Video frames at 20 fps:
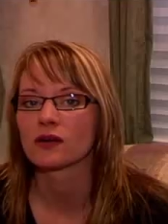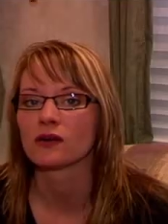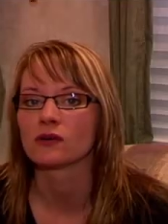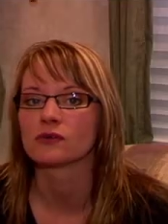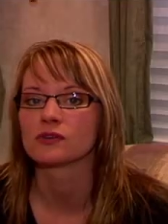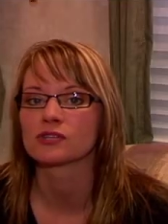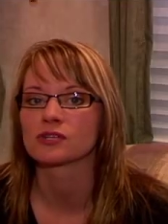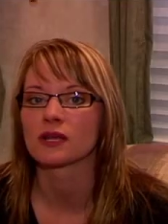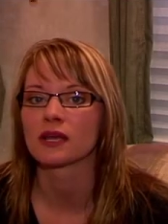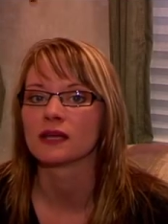
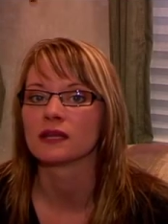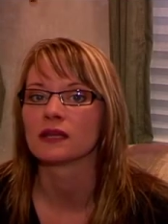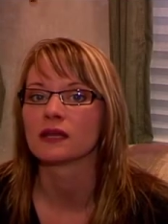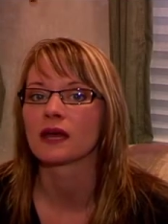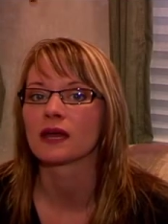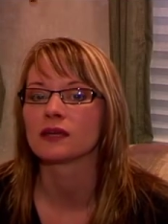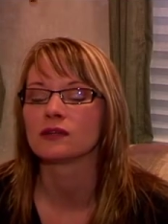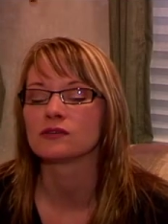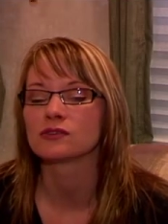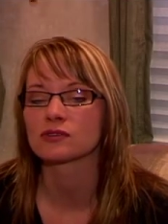coach, and
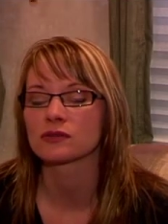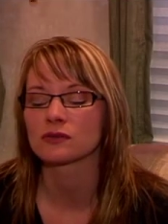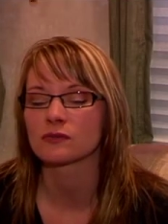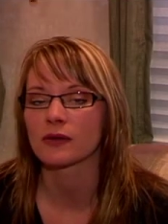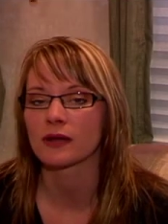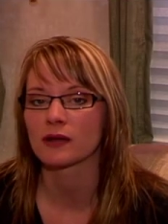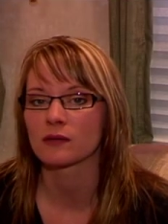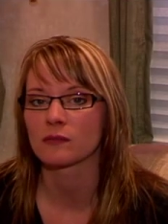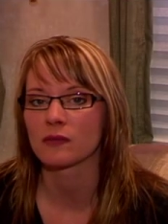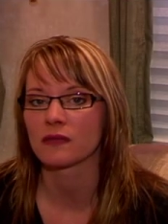I usually
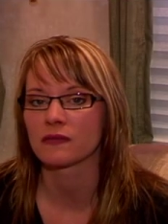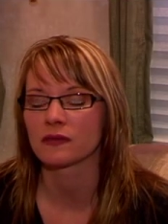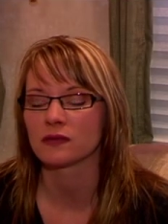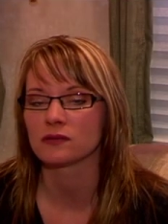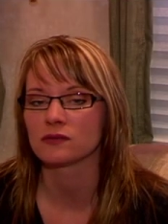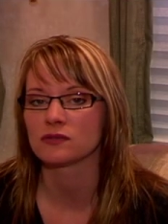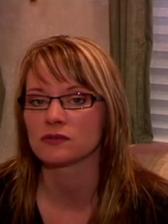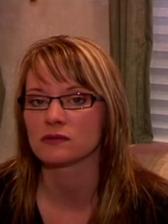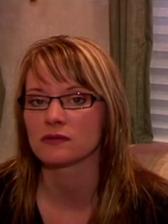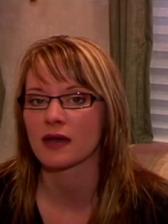recommend that
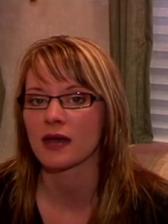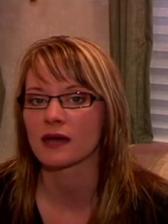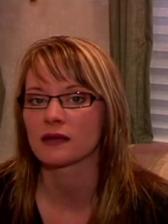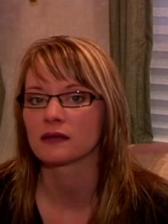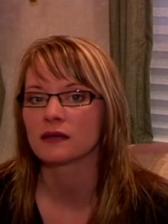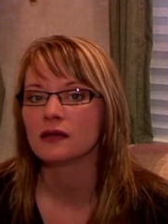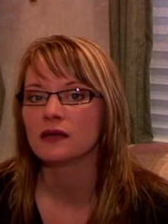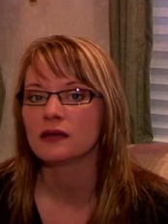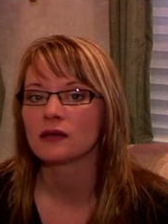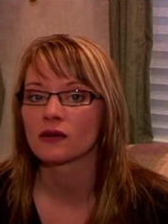you do
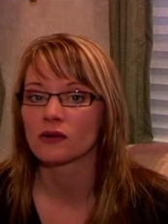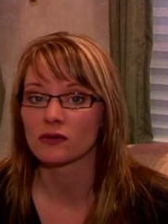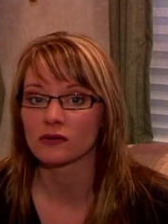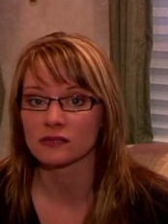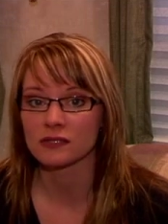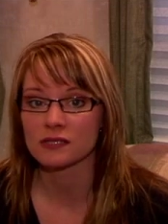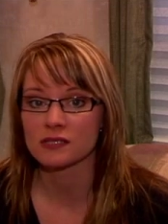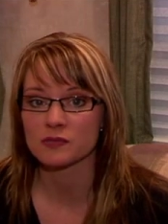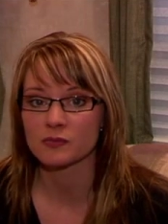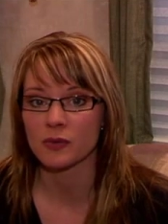that
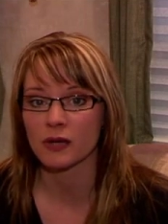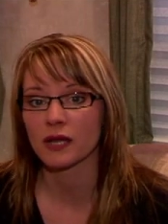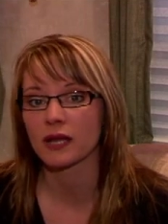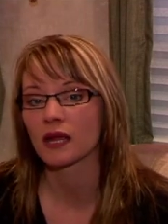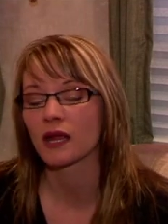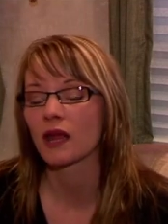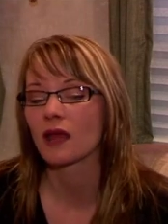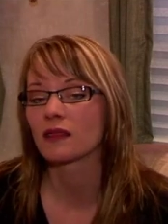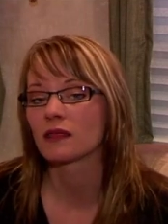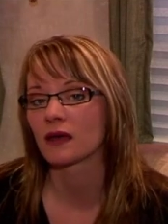early
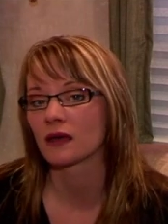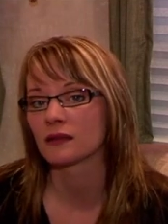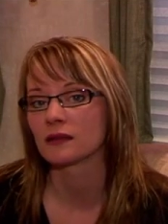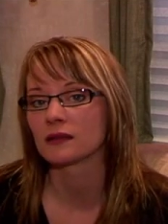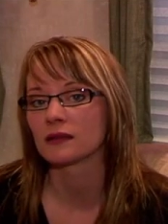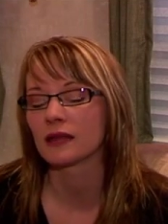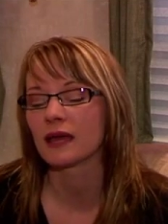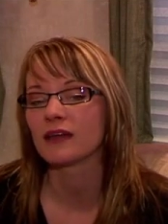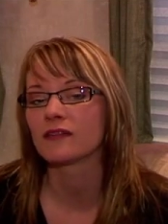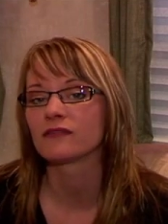spring and
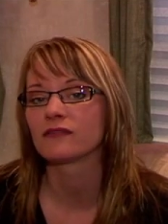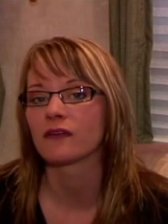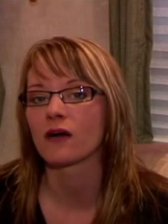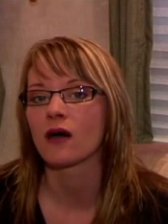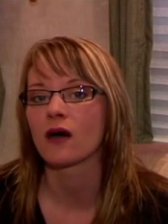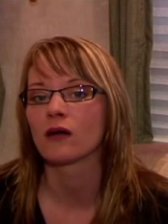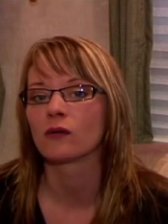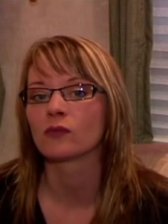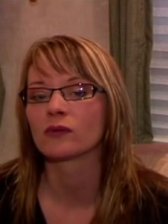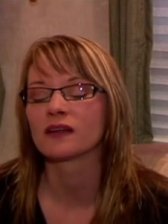then late
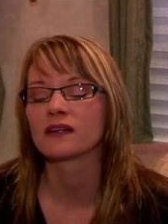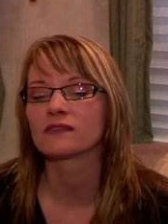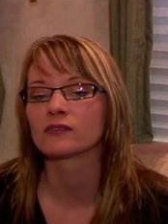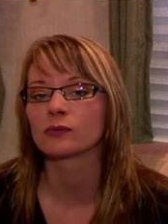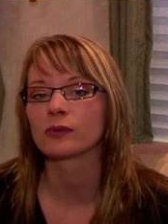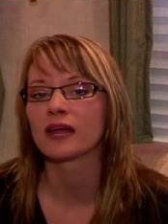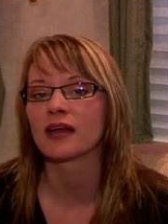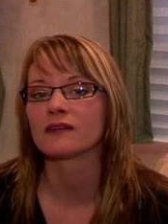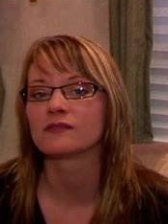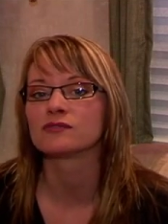fall, whenever
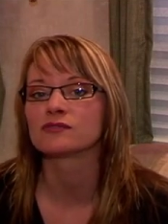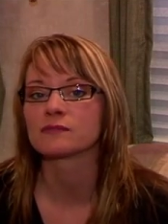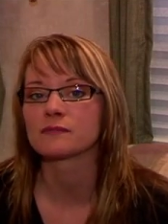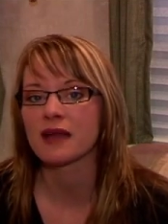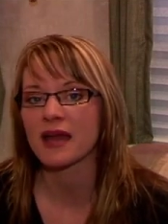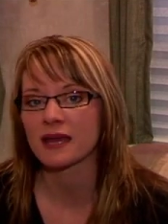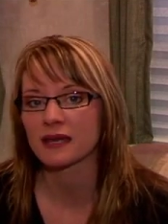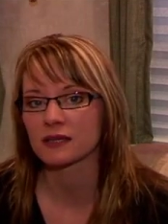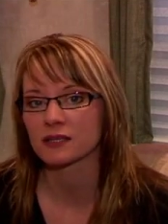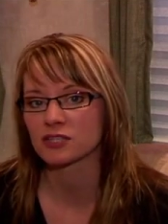we have
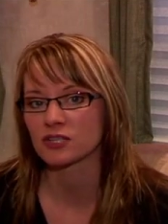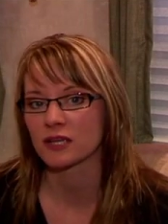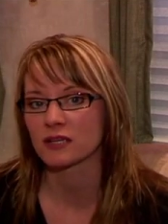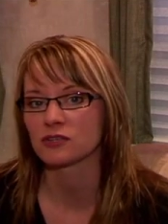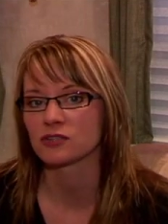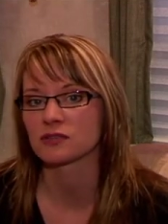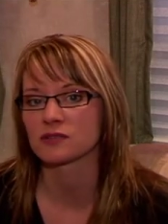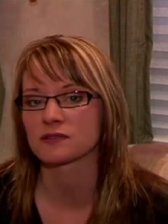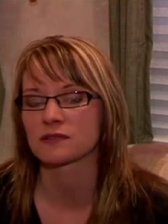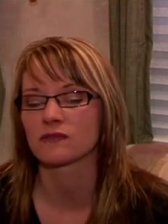dramatic
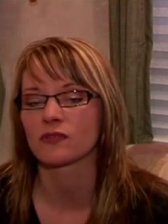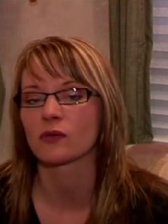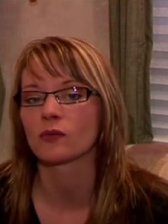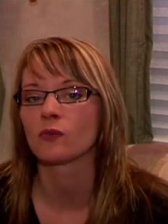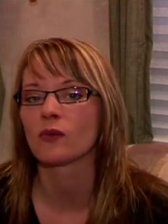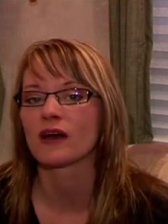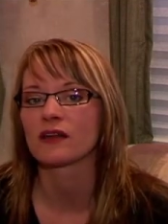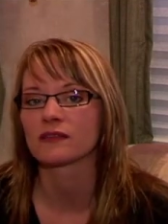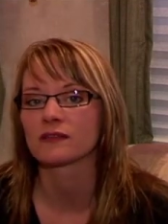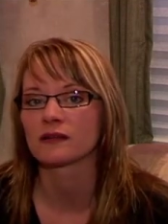changes of the
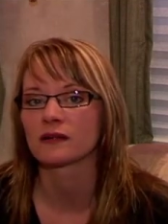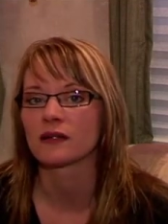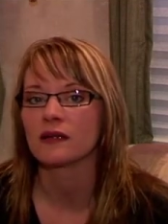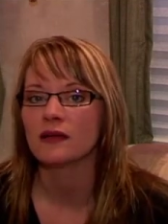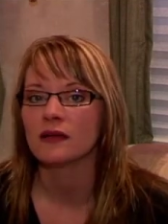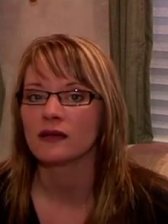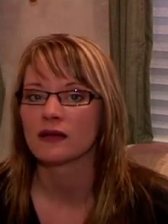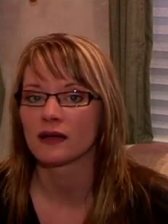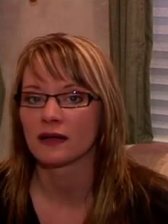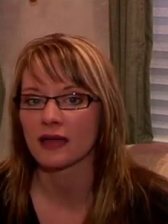weather,
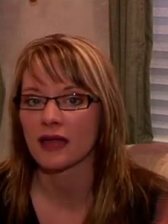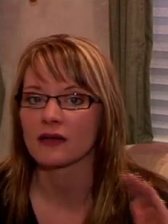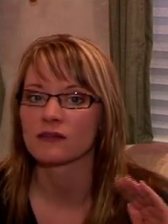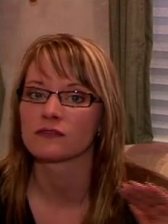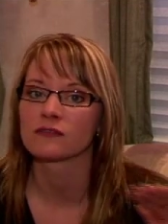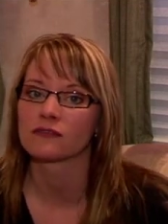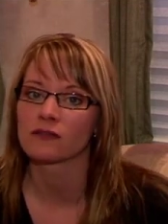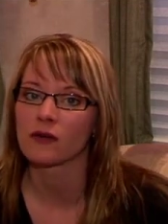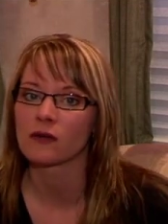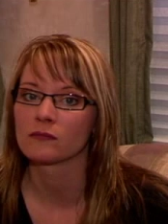
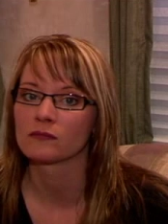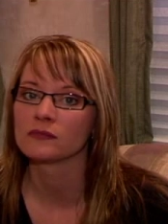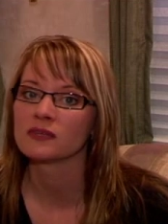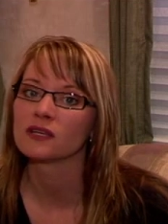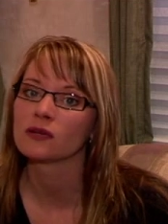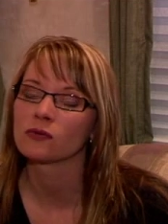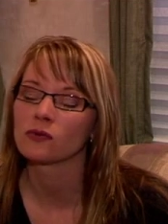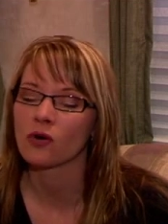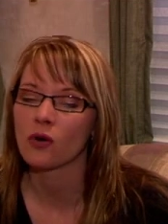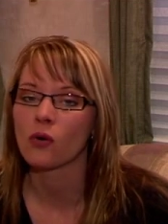again from
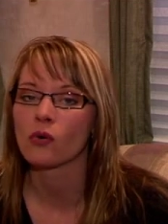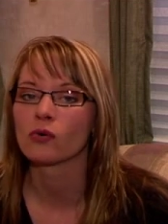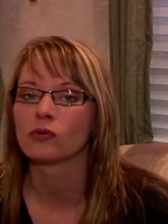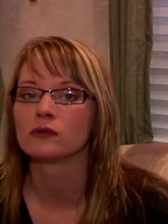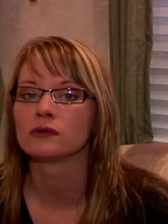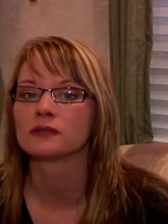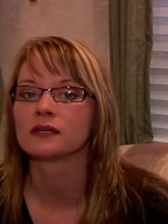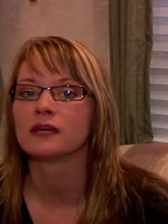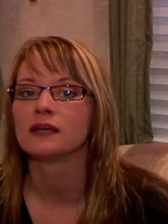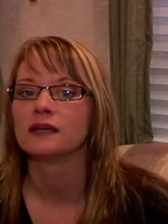
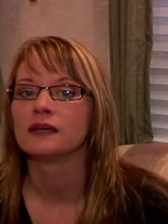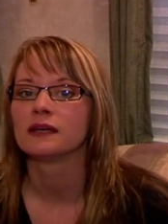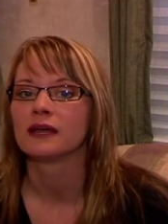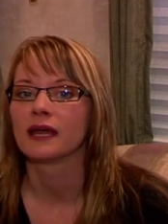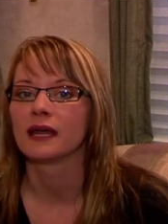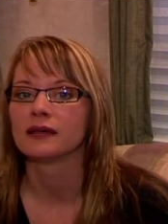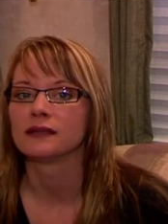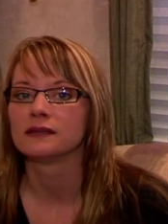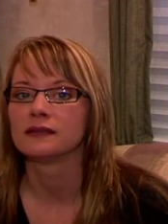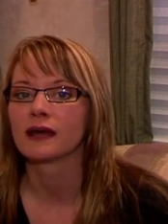cold
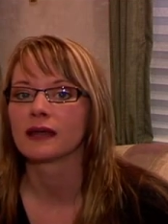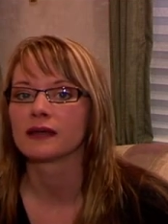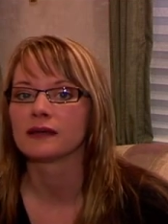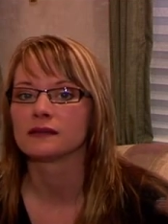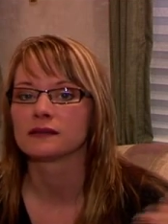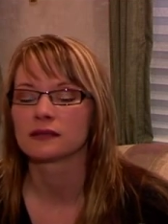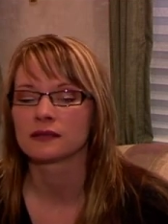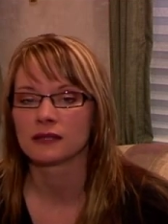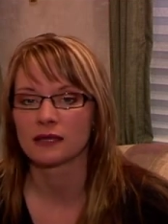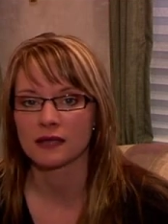at
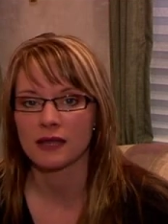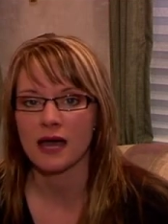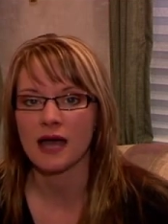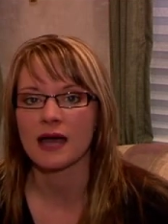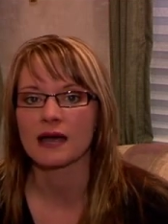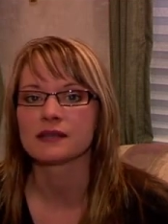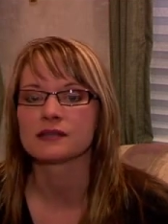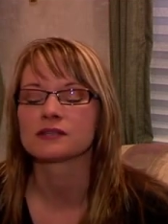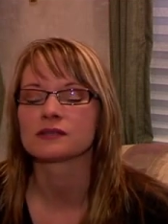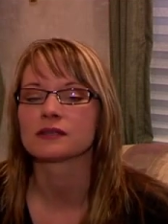night and then
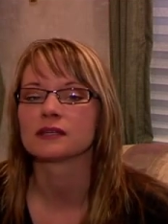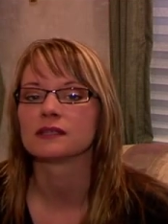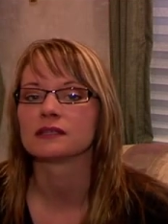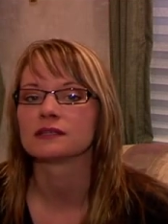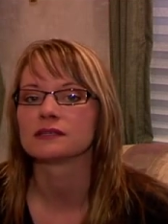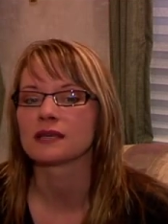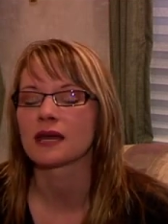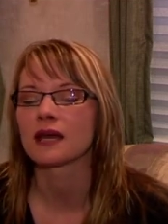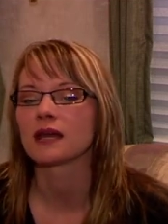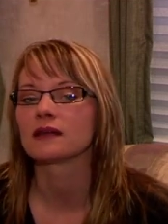hot during
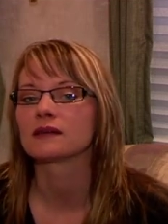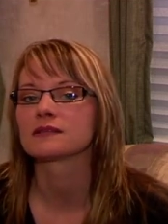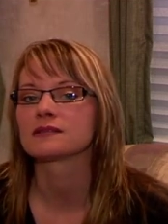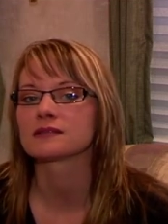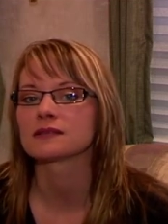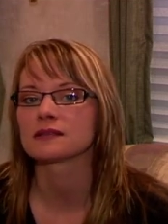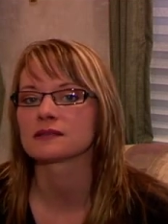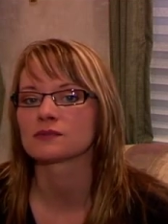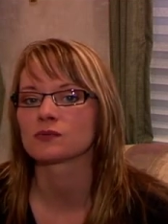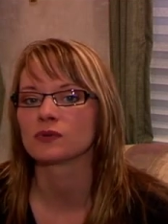the day,
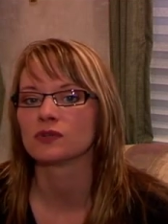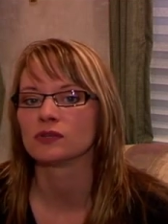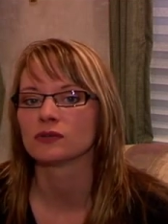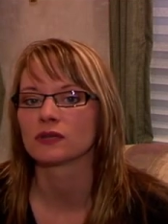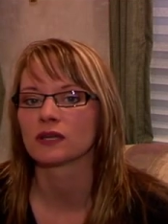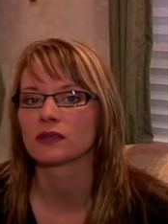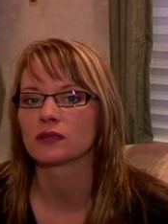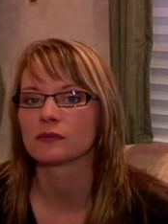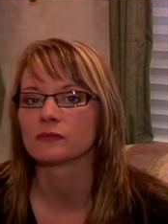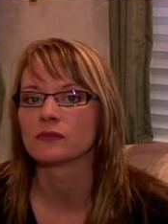because that's when
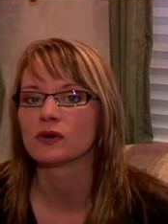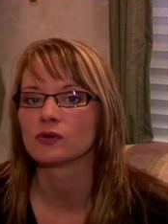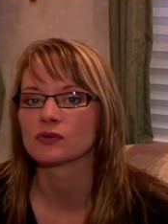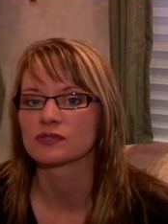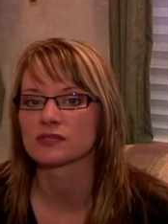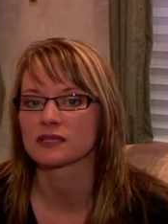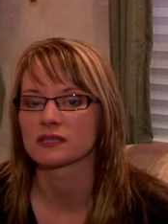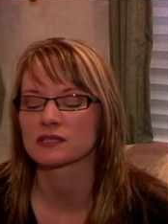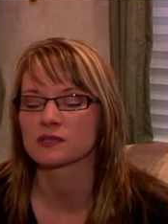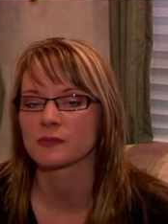you'll get the
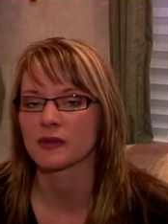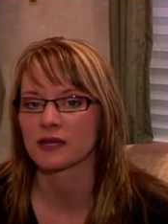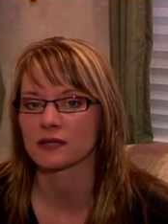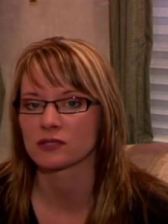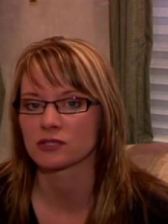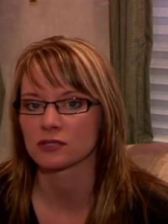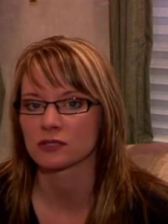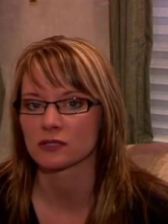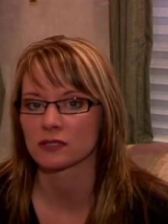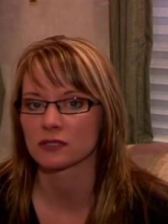most
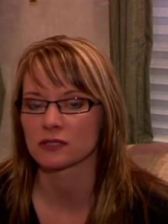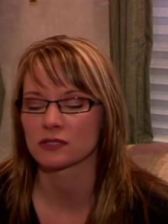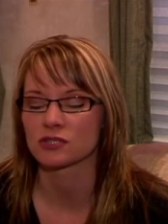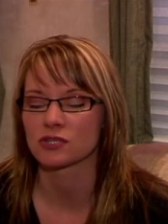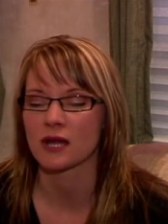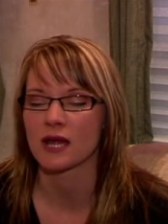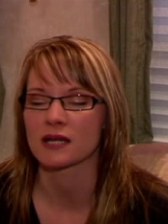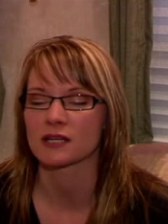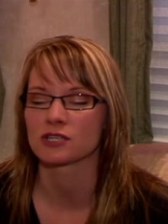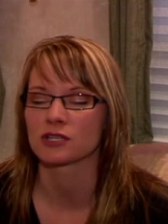expansion and
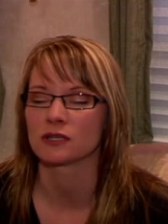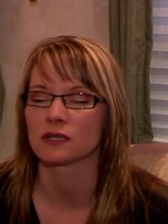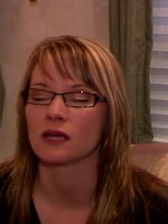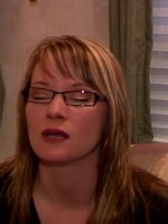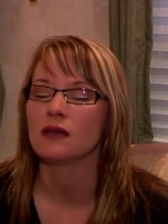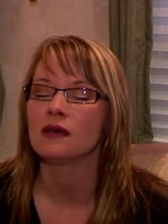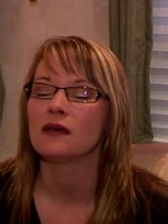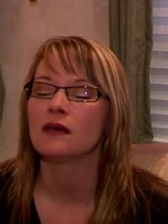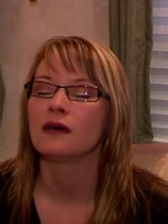contraction.